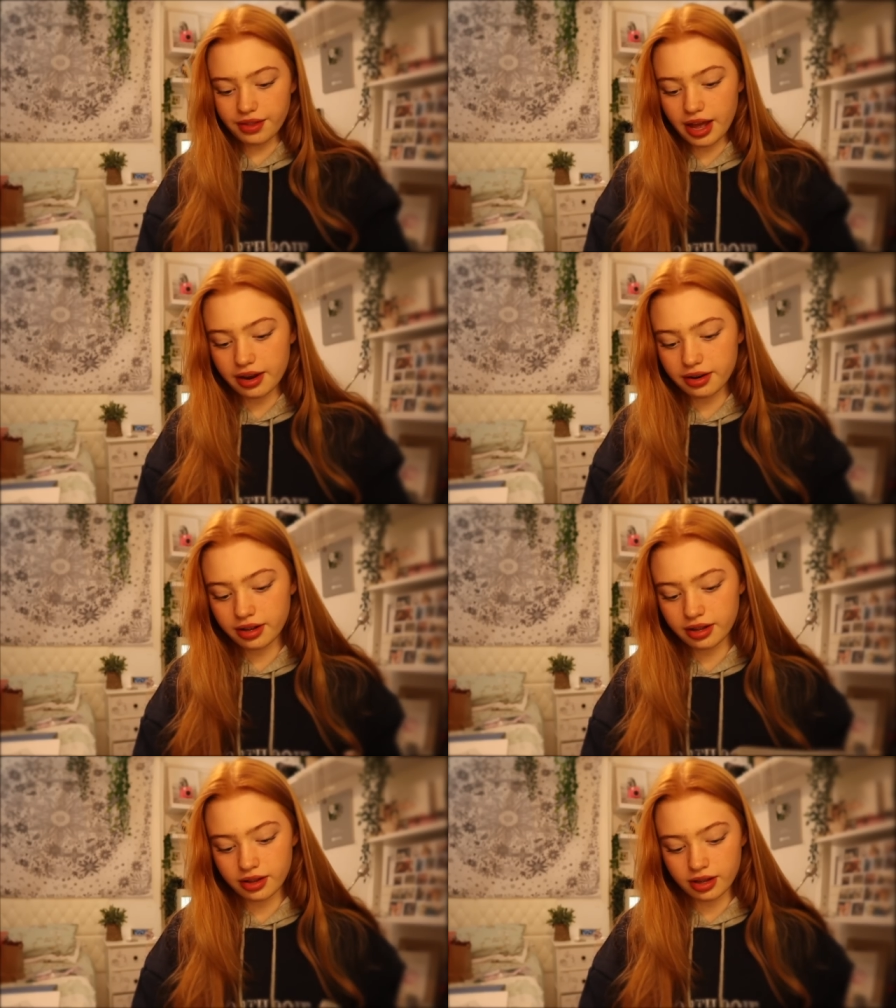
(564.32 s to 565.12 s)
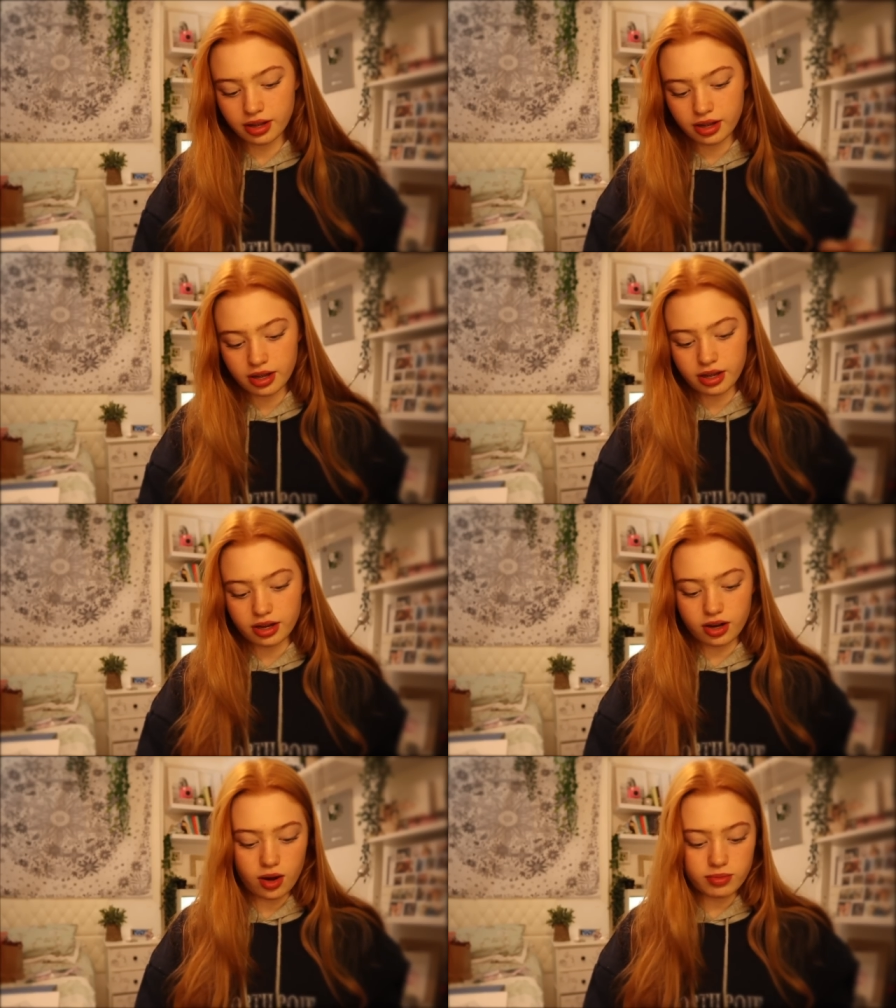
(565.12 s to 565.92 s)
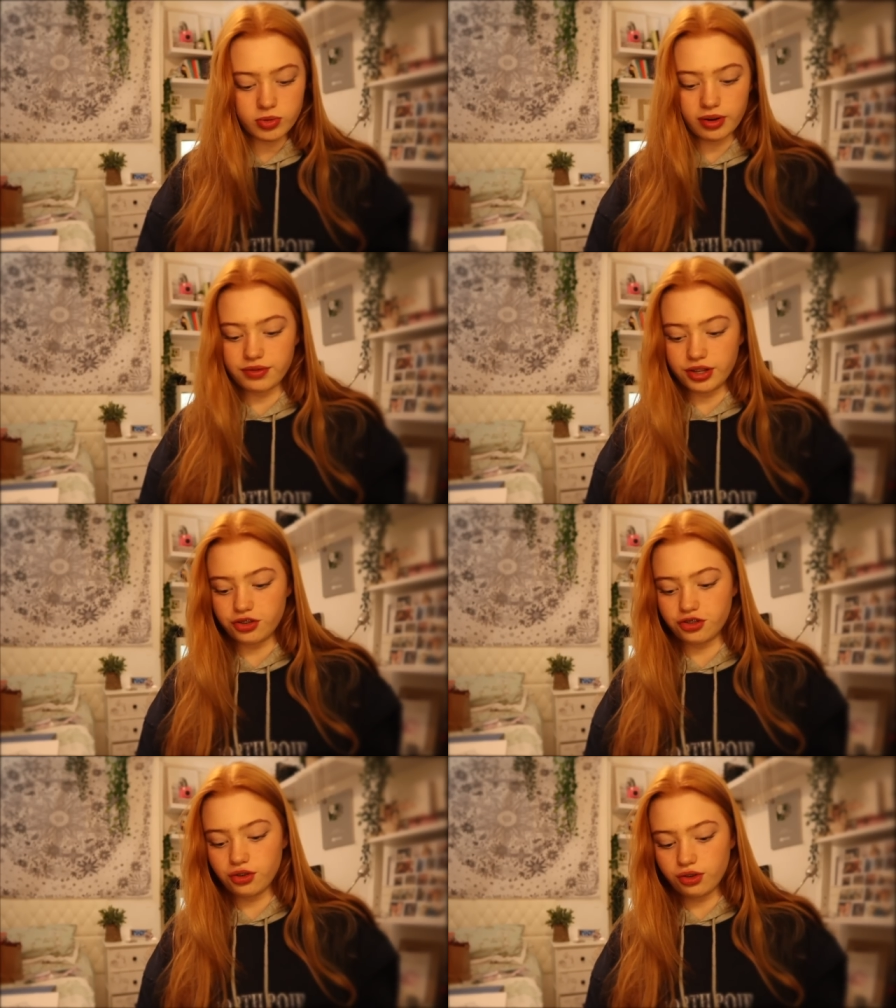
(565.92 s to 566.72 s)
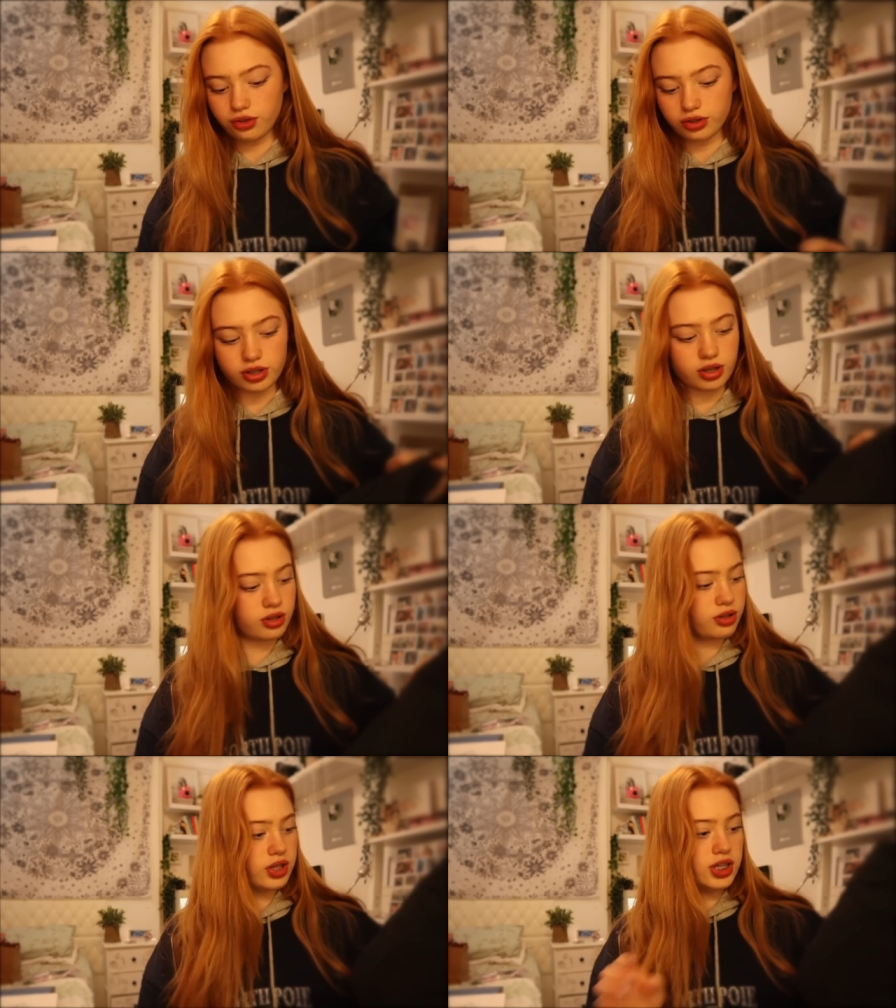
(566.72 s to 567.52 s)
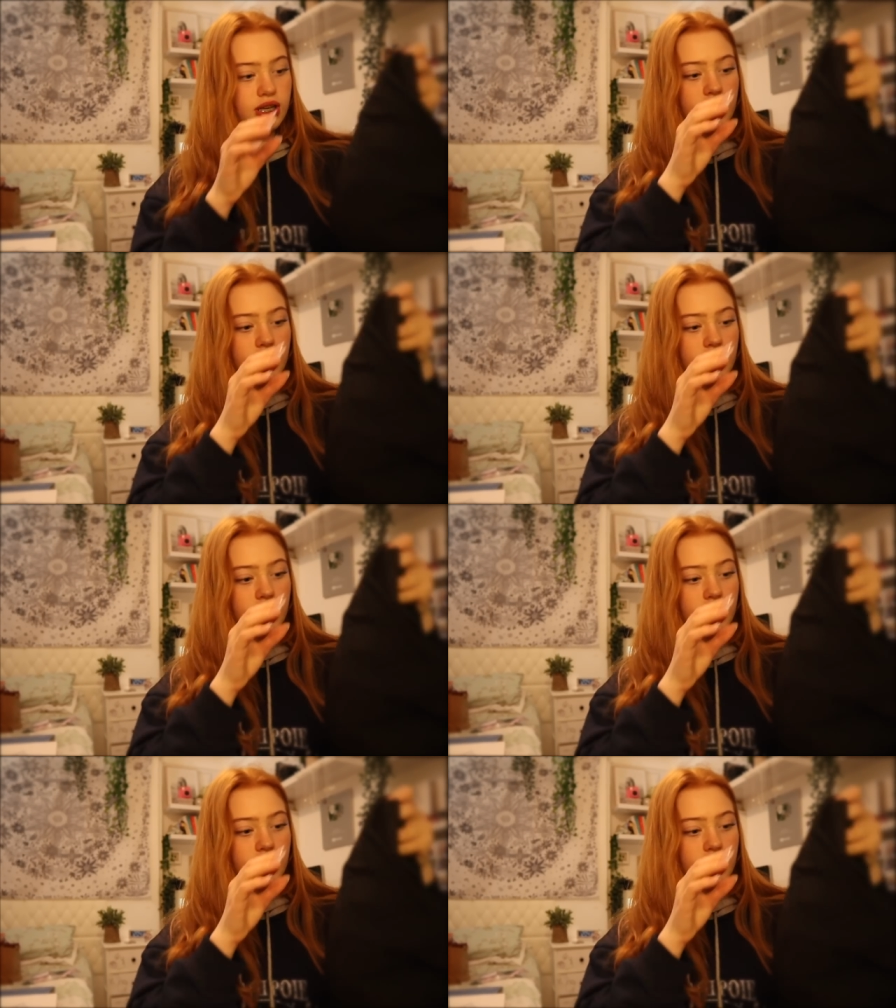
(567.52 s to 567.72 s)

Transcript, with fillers: then comes with these shorts. These are